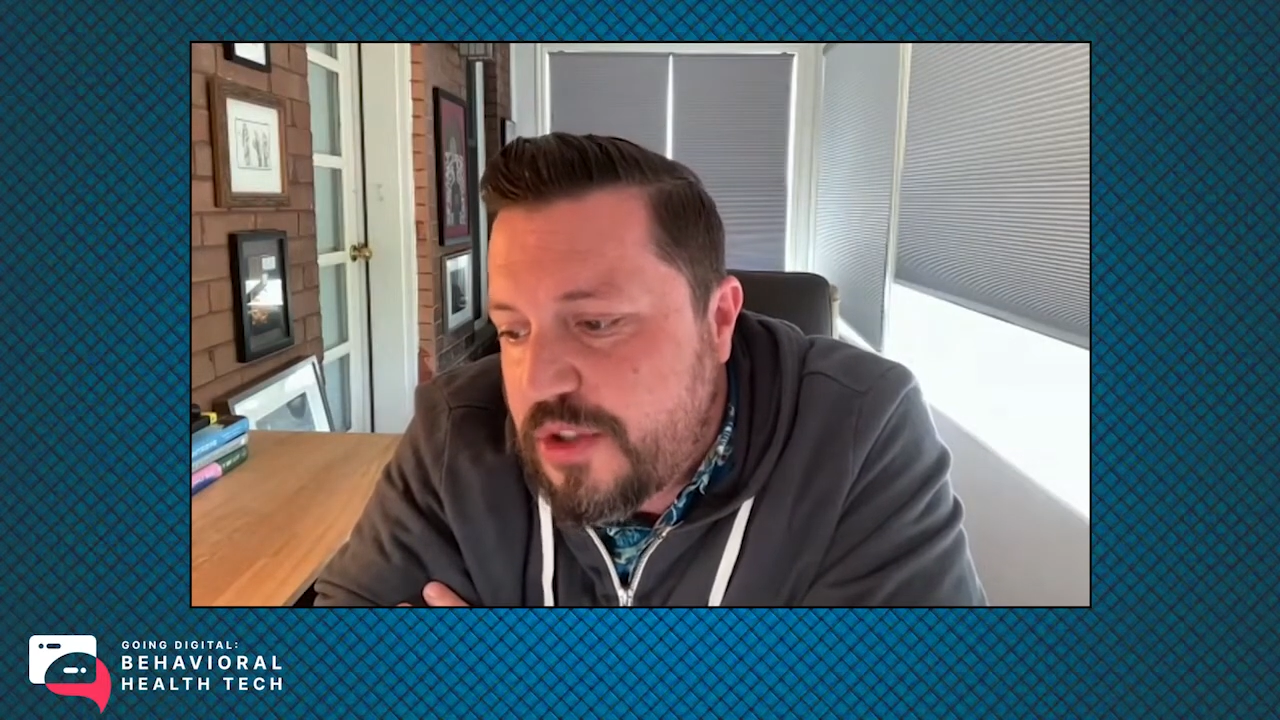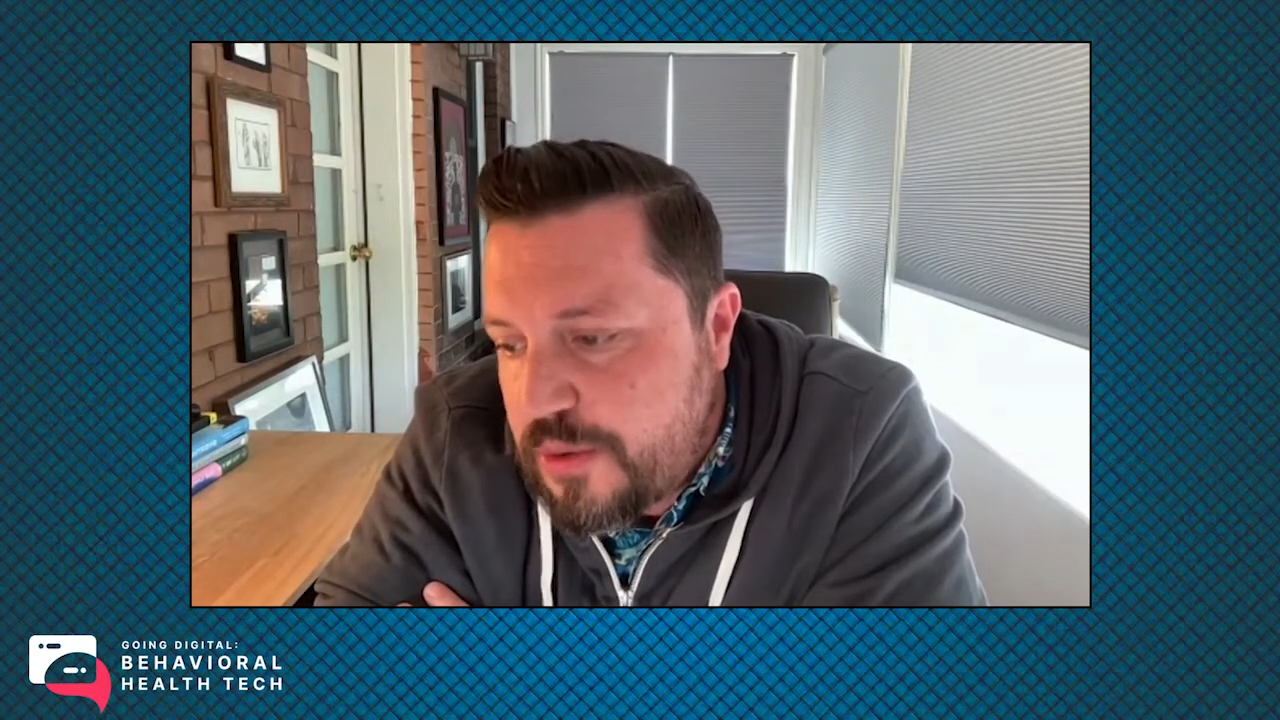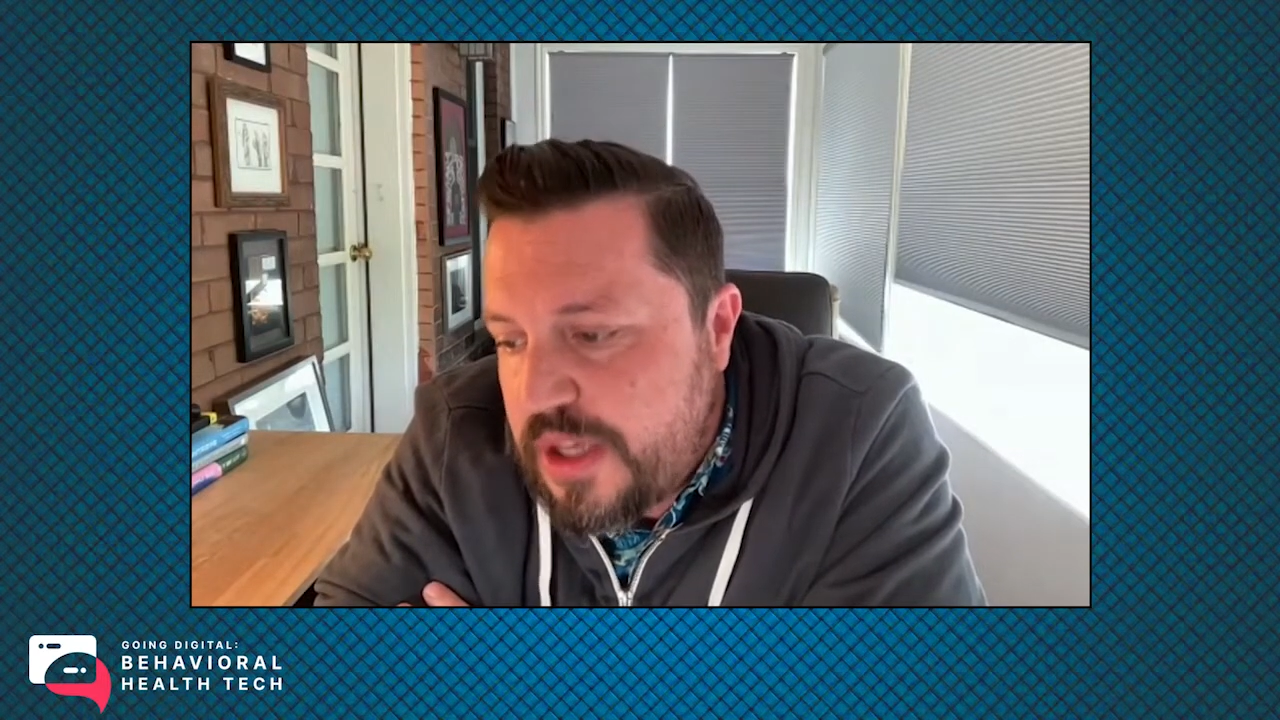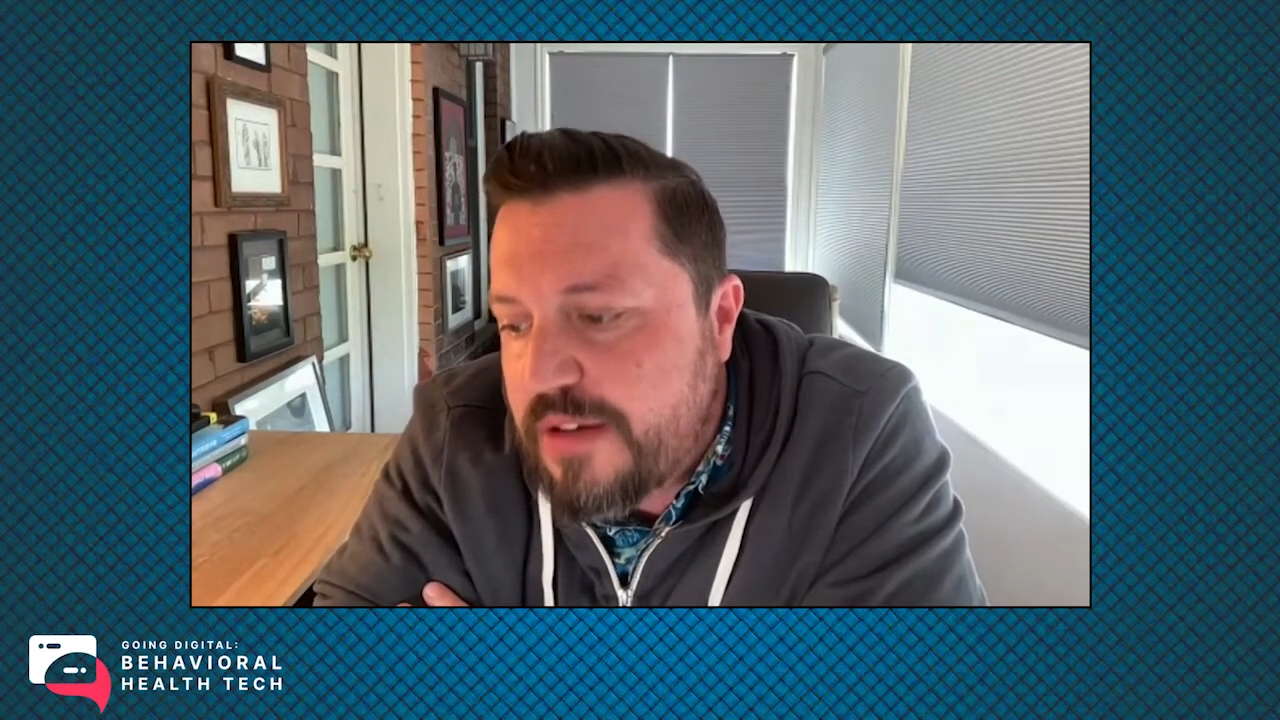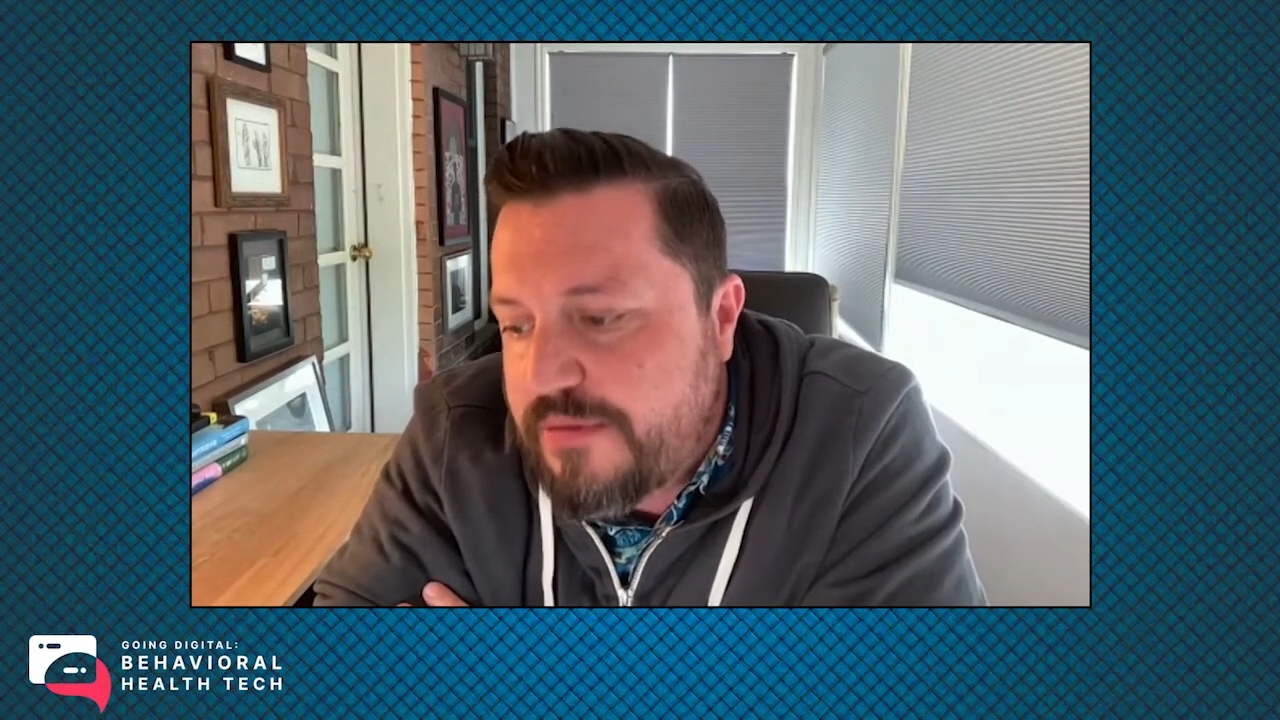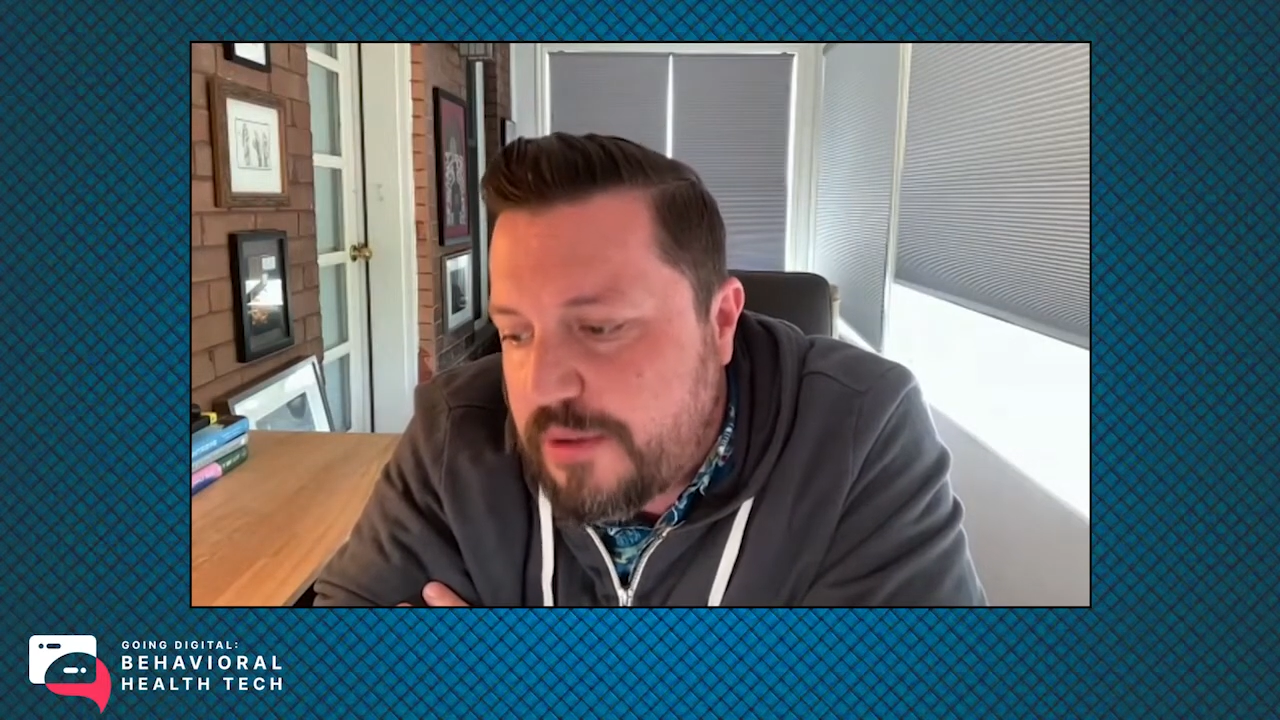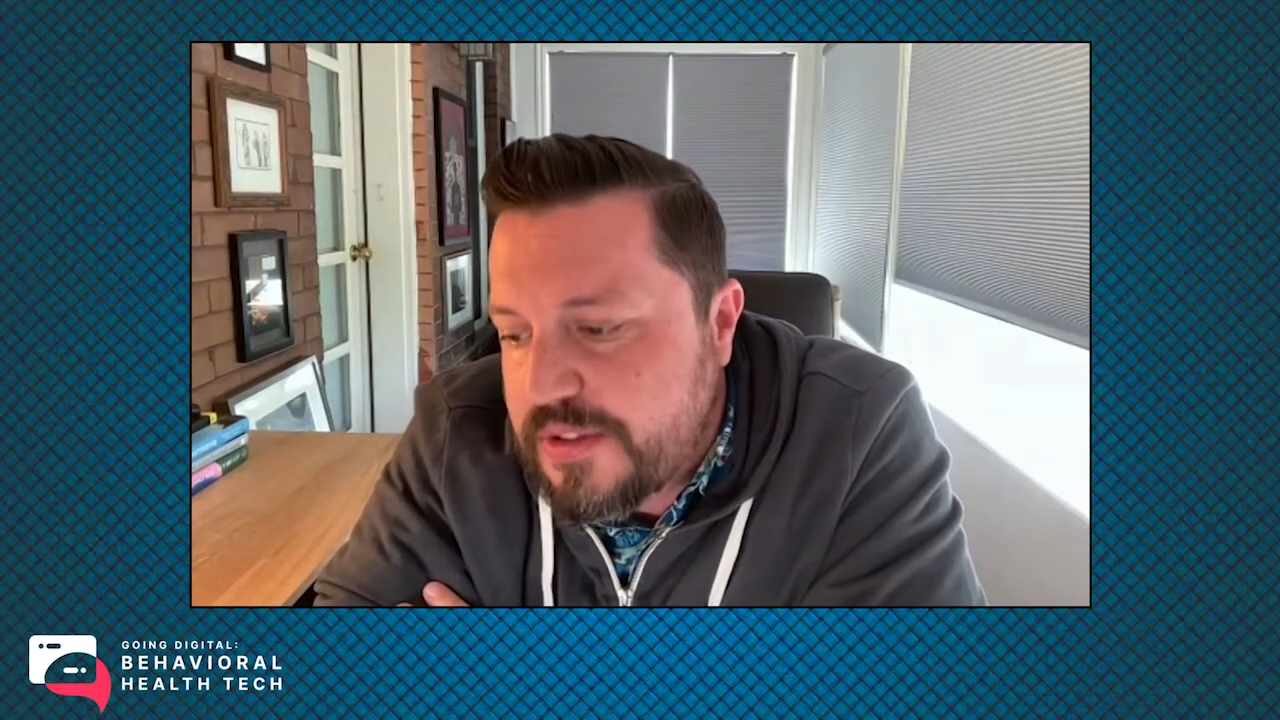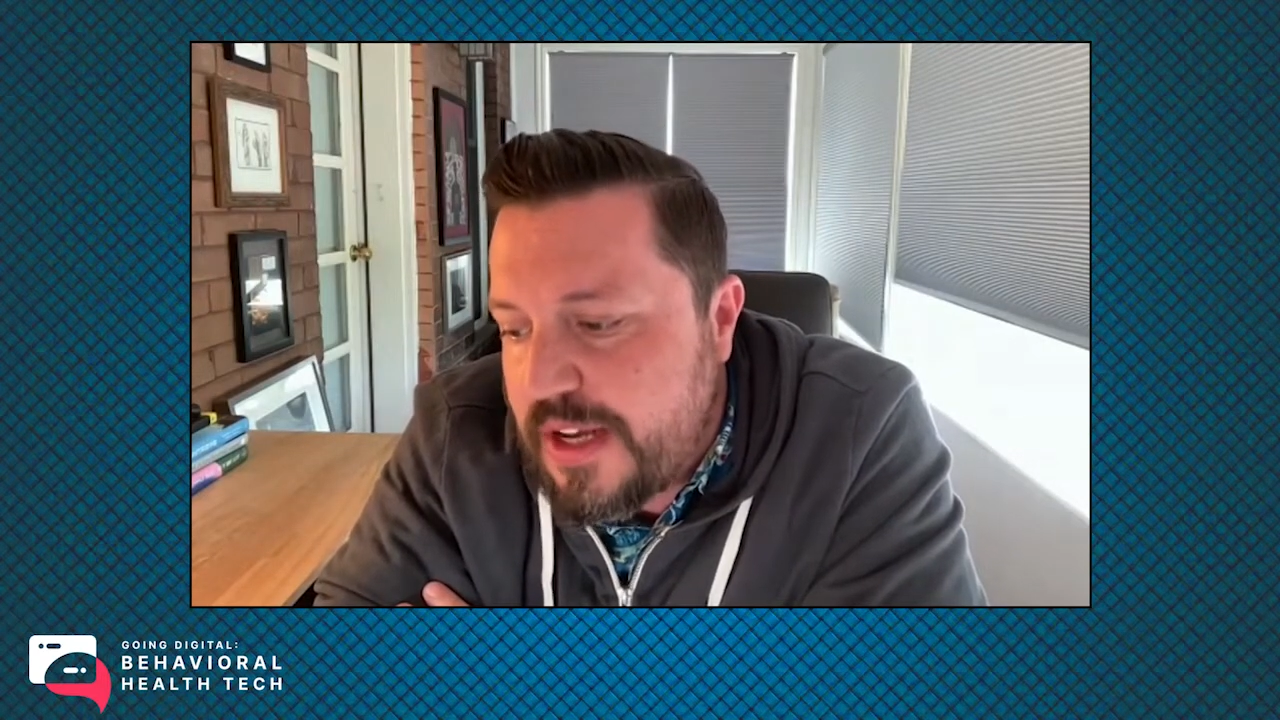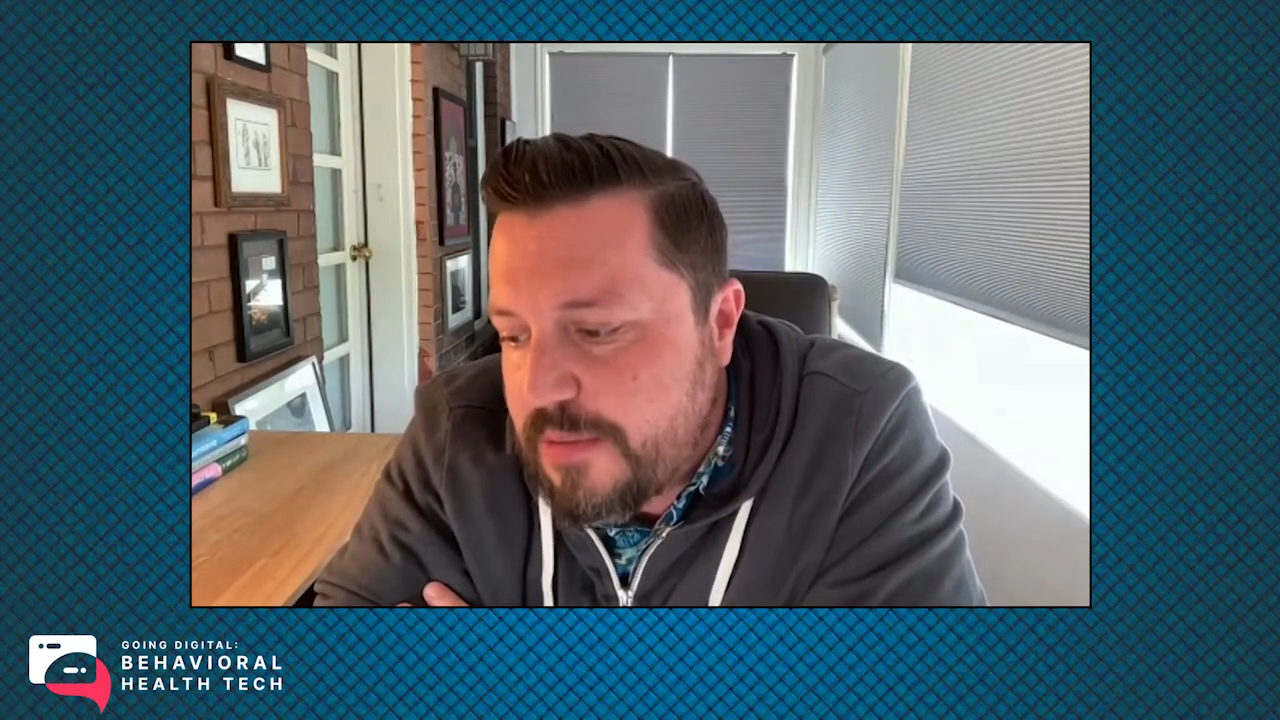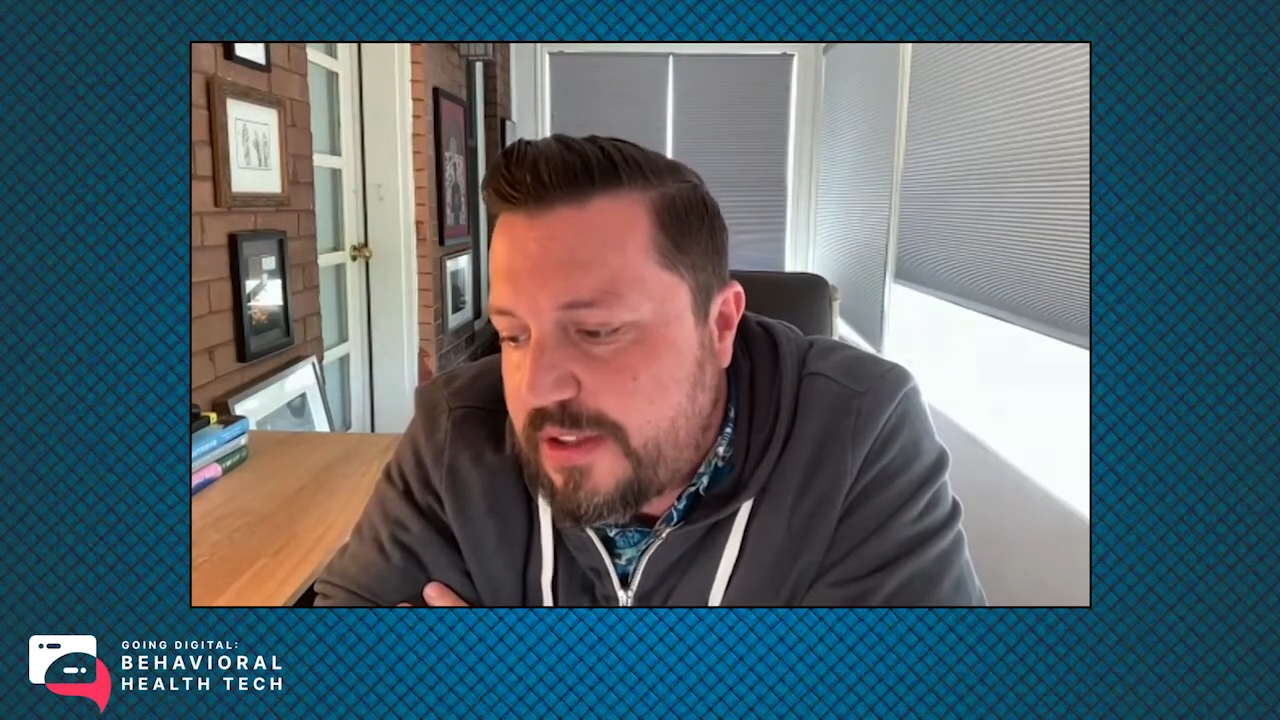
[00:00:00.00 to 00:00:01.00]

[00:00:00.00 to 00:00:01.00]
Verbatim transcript: doing full-time